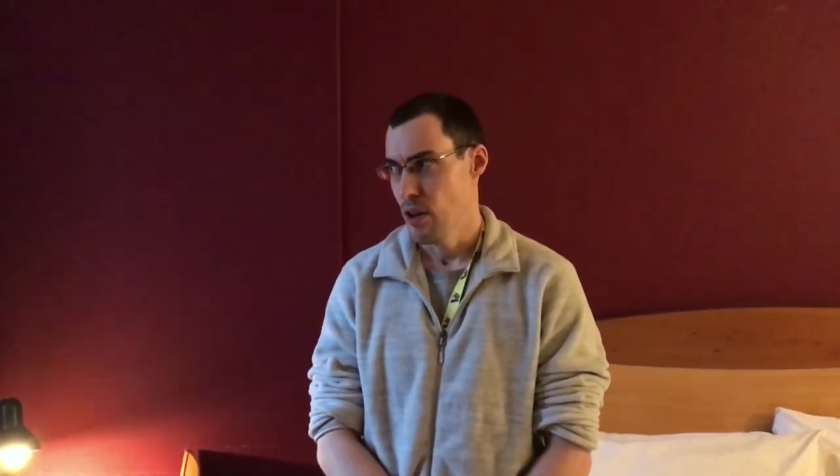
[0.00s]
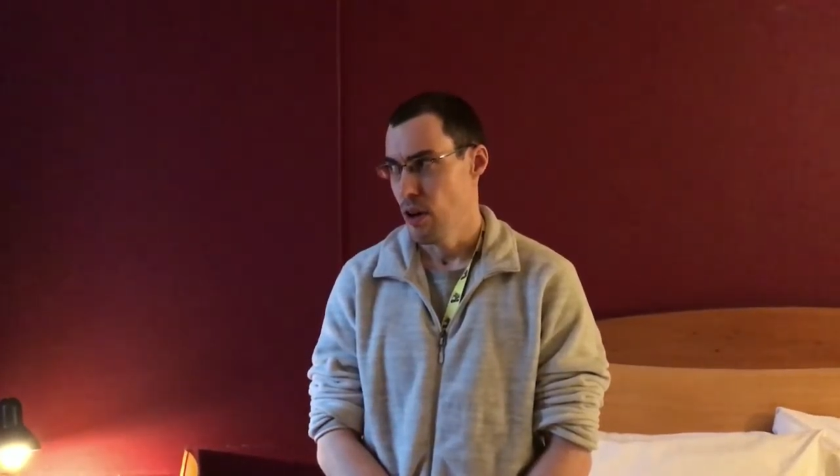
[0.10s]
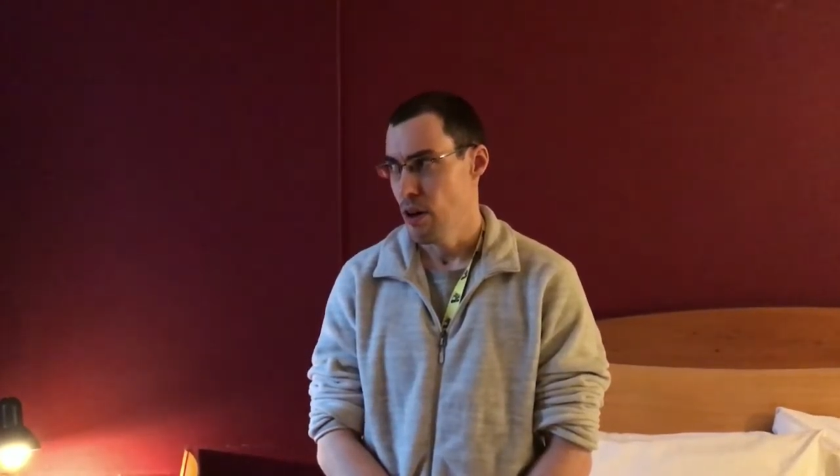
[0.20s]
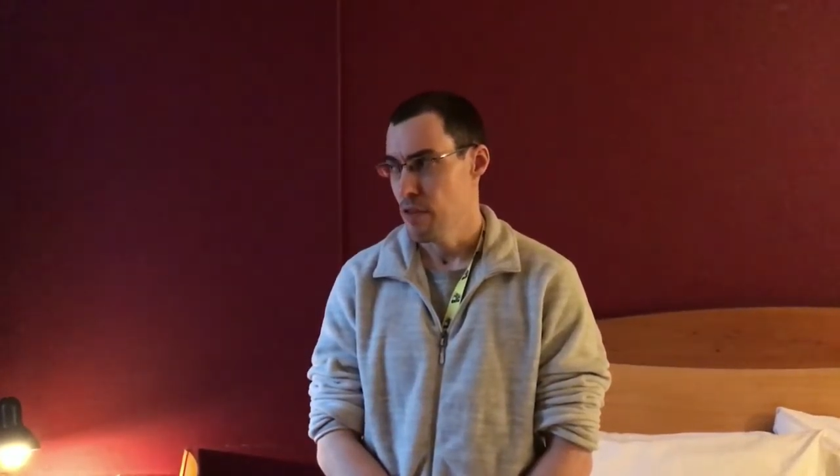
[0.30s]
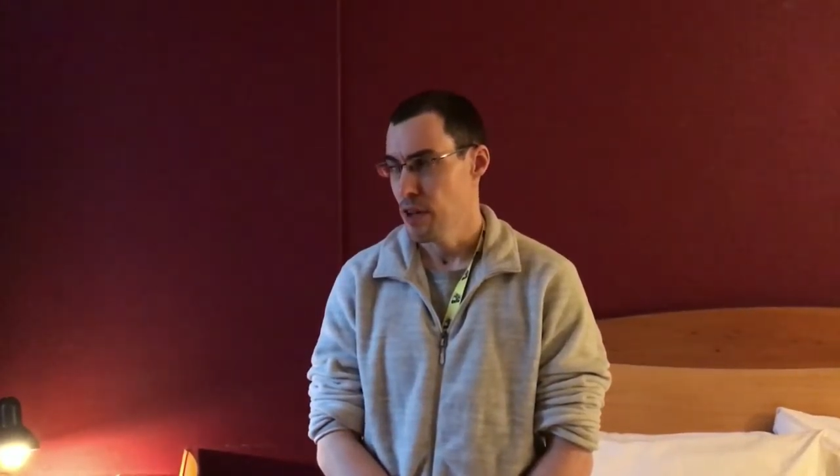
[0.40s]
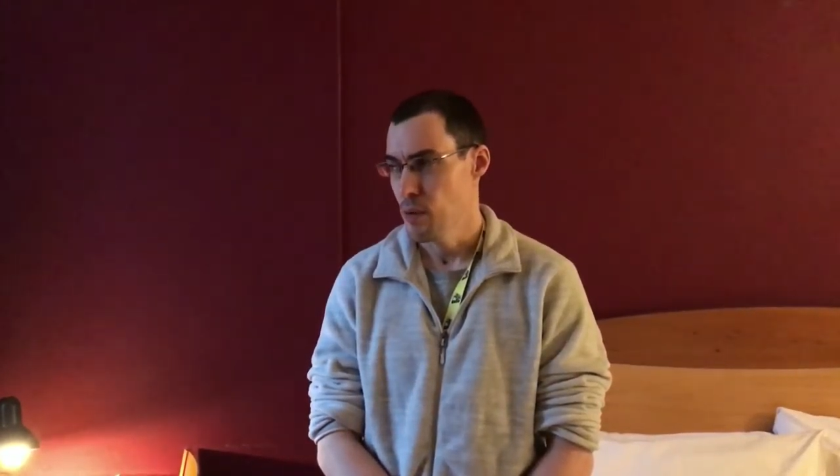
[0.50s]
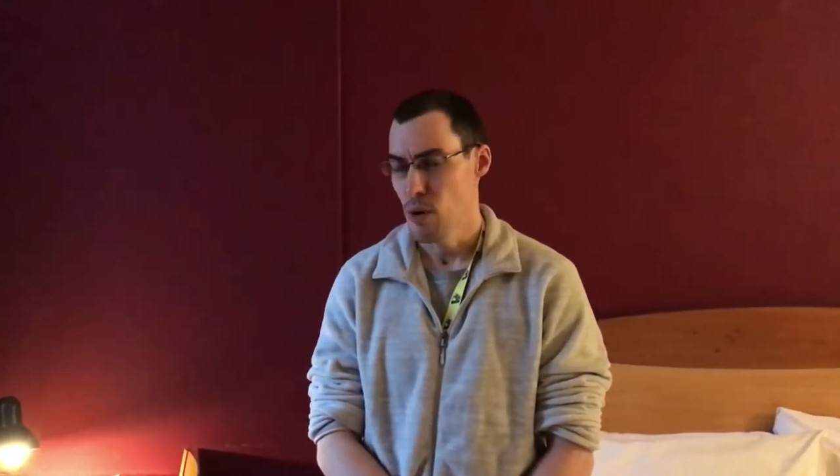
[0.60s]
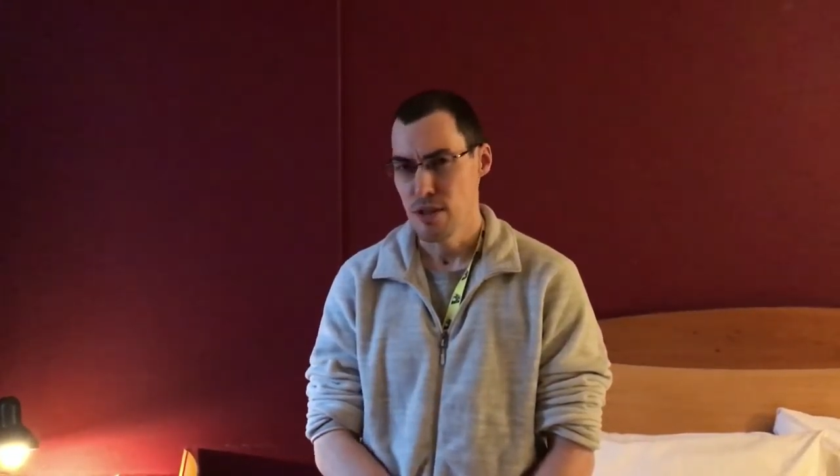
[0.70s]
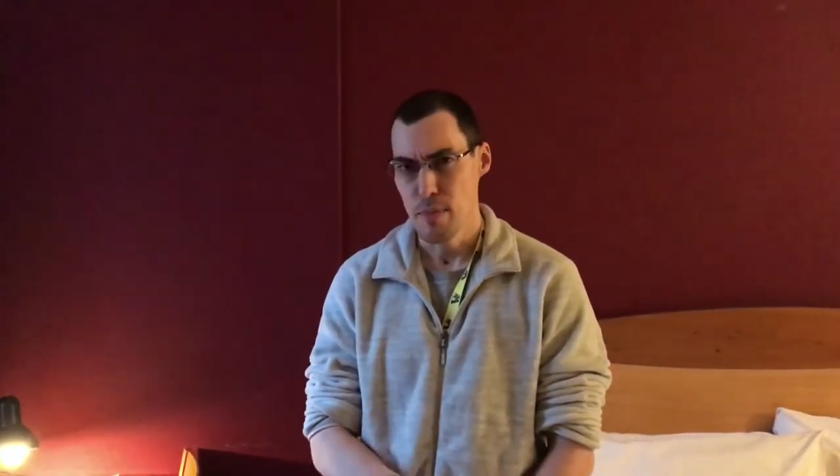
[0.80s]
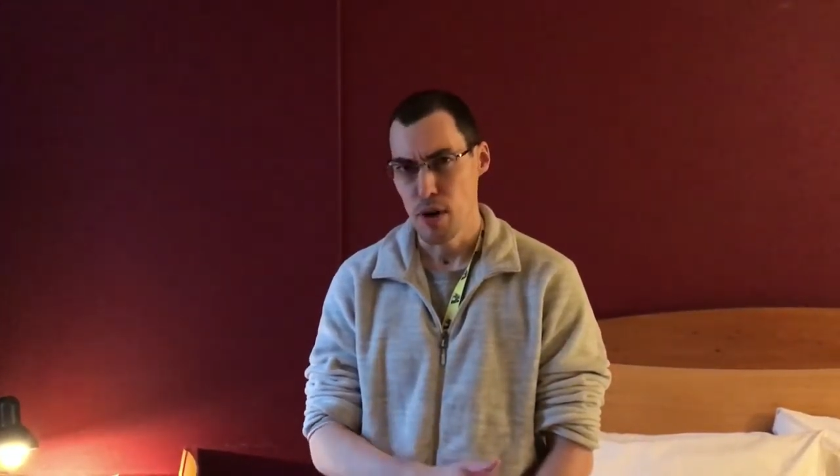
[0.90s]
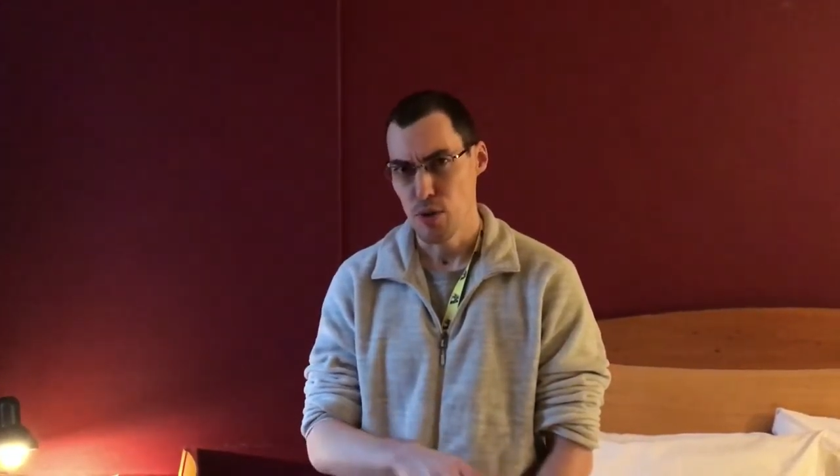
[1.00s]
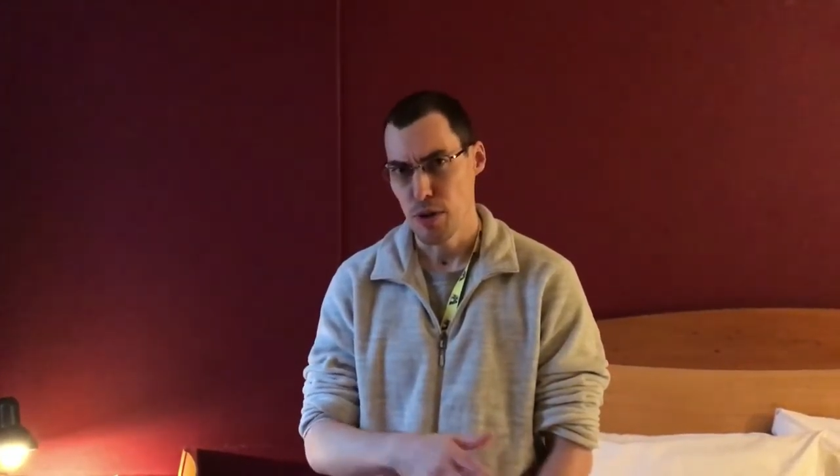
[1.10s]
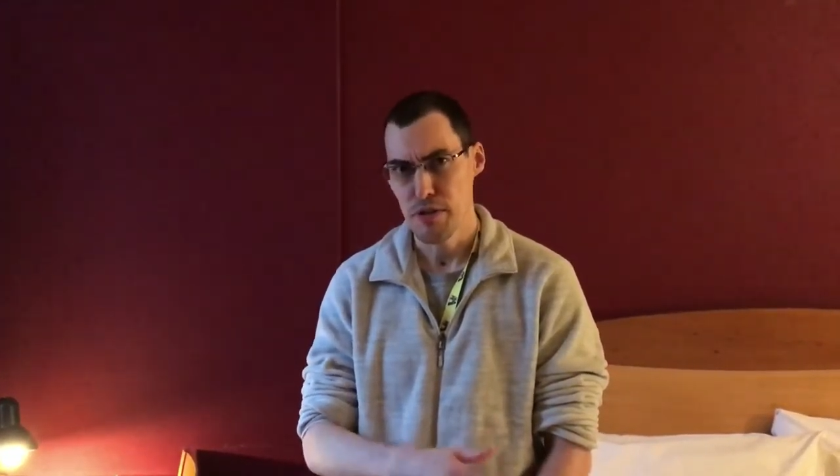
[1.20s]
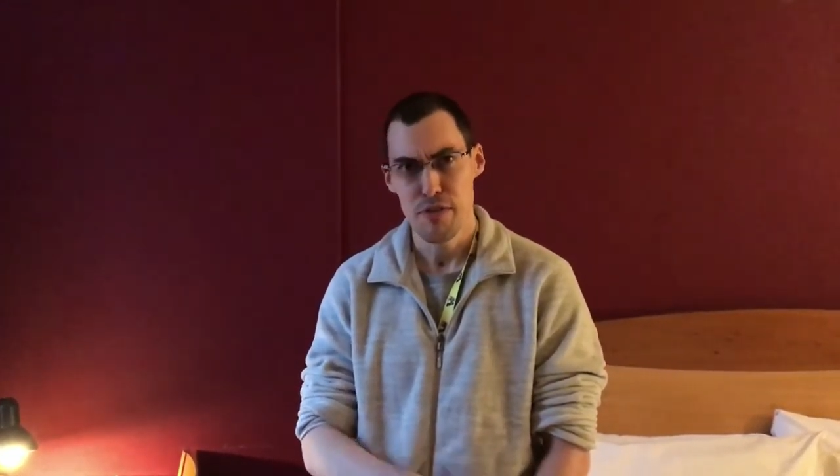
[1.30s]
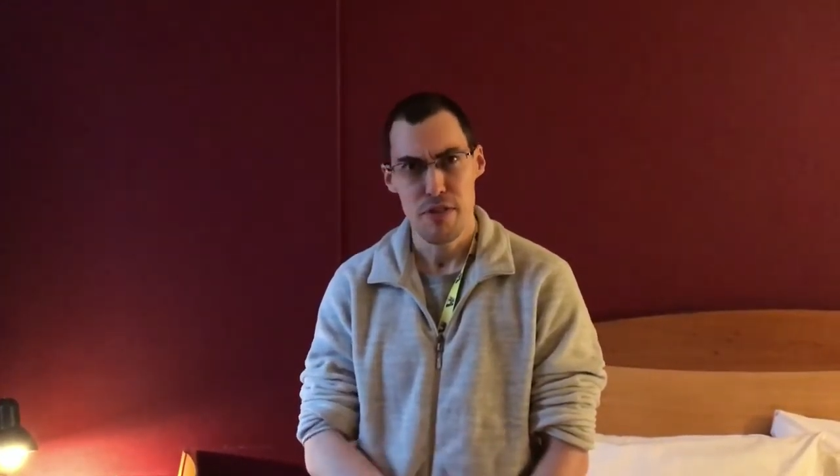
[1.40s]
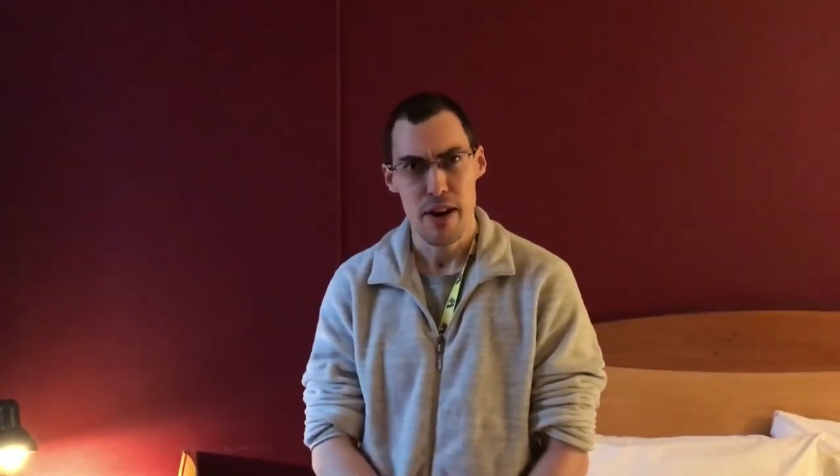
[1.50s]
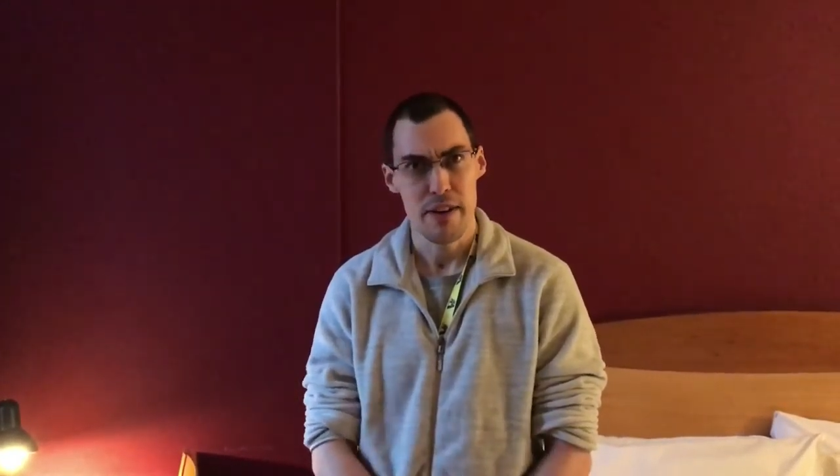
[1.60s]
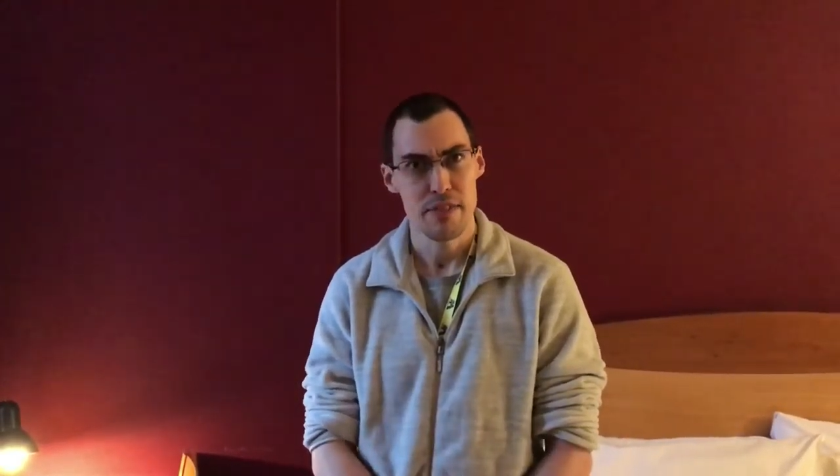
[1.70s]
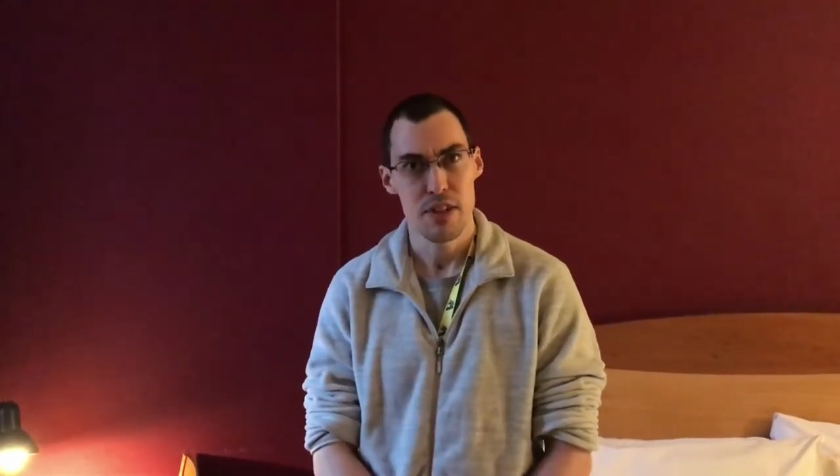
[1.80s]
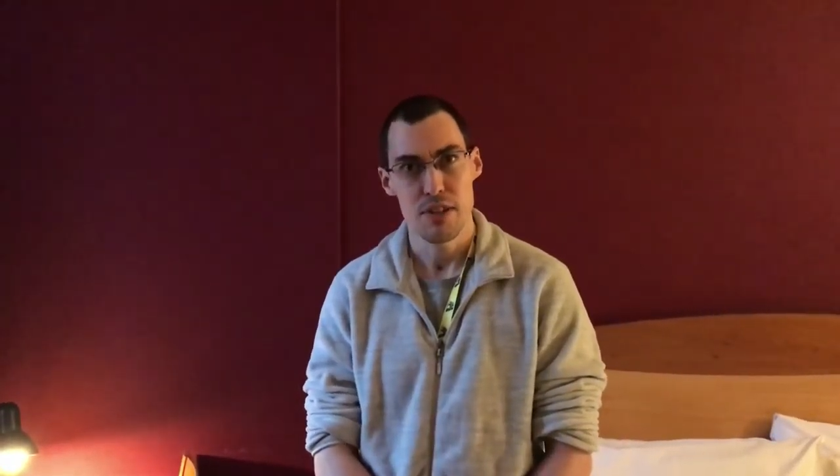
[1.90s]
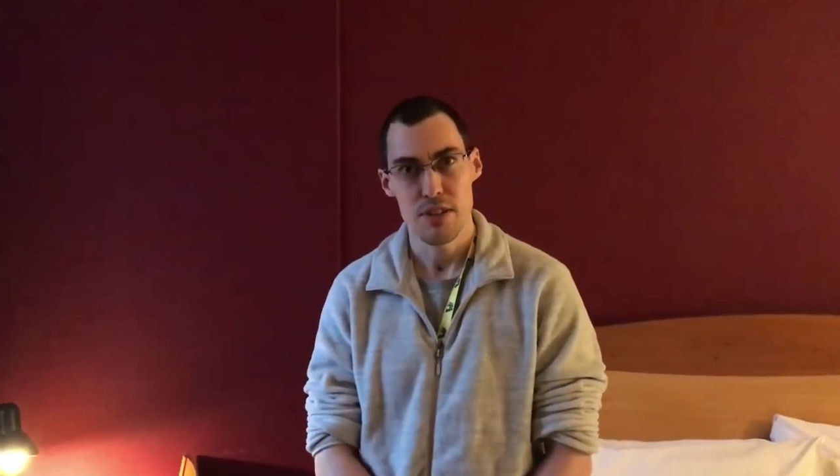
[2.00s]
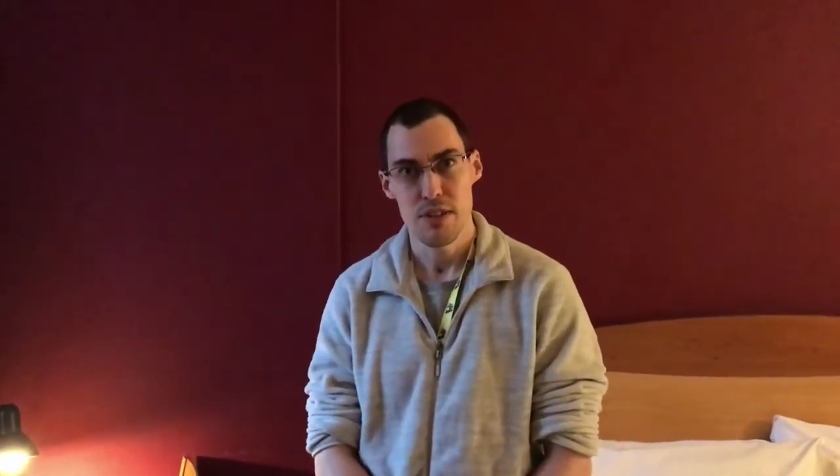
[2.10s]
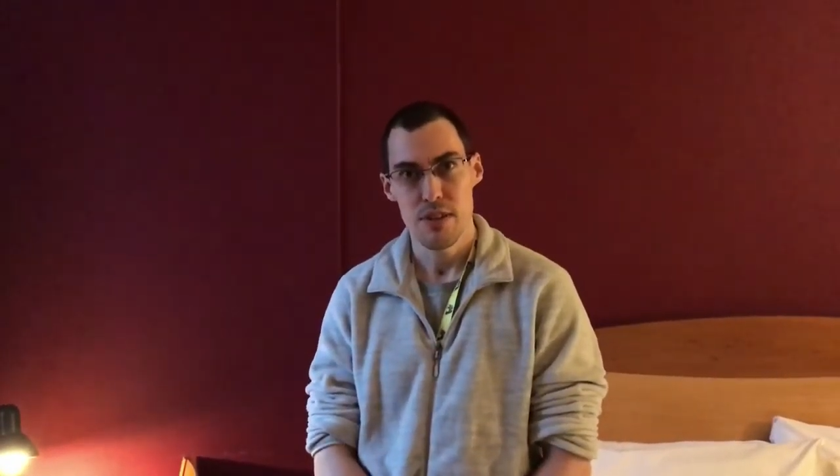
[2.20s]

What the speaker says: No, 18? I think it was about 25,000.